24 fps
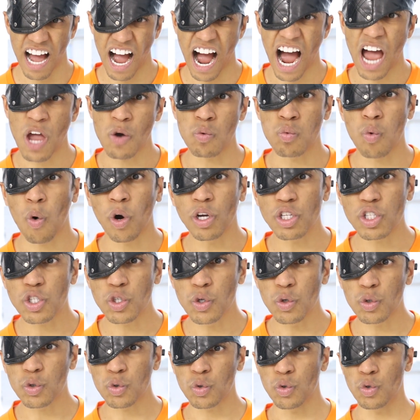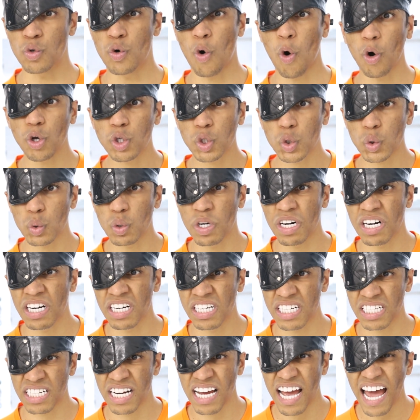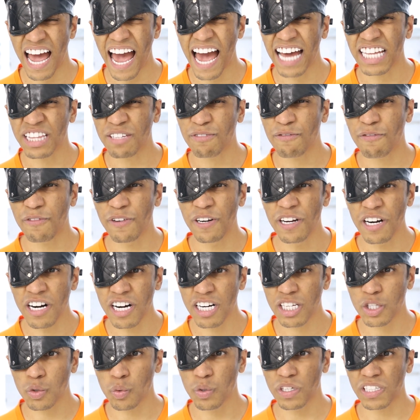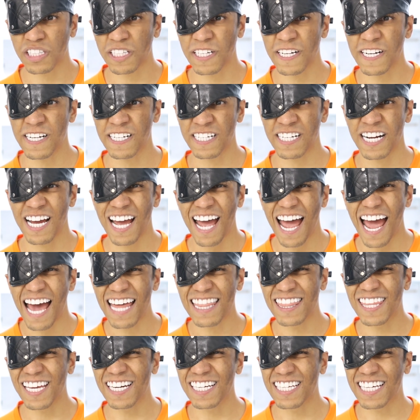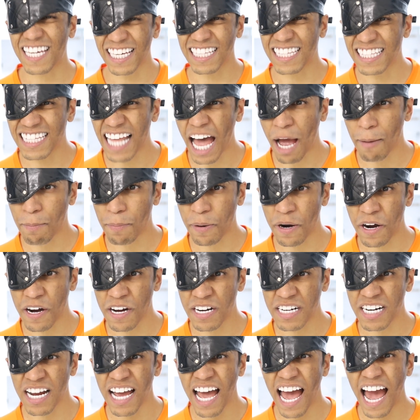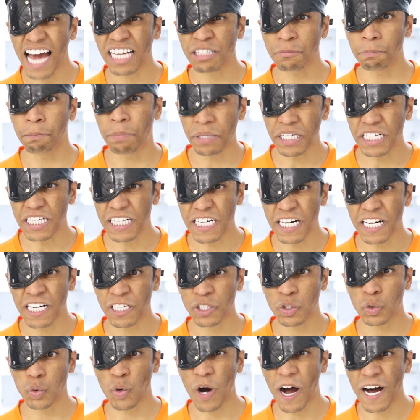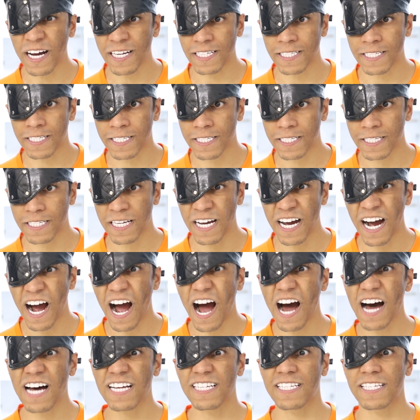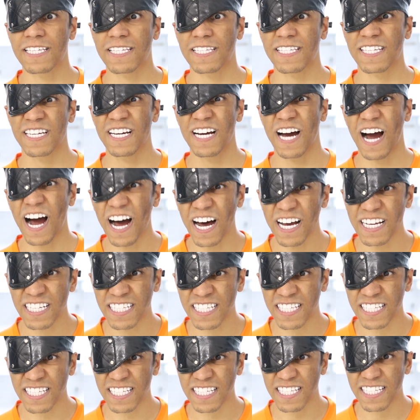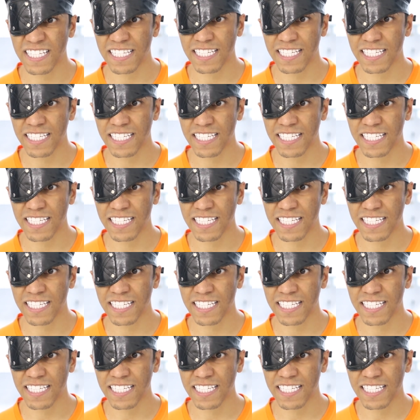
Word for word: I want you to go to her and flirt with her and then kidnap her and bring her to us. Us, us.